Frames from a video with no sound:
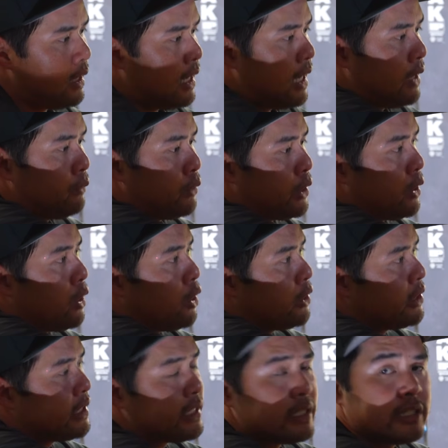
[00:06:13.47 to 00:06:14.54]
and where your
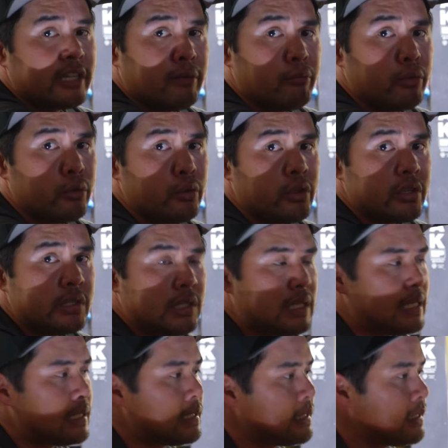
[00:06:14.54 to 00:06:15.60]
harnesses come through the
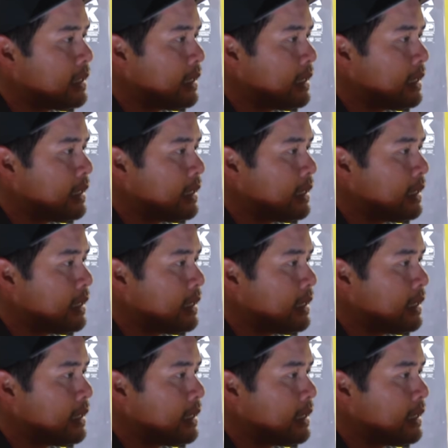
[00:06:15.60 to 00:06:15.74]
seat,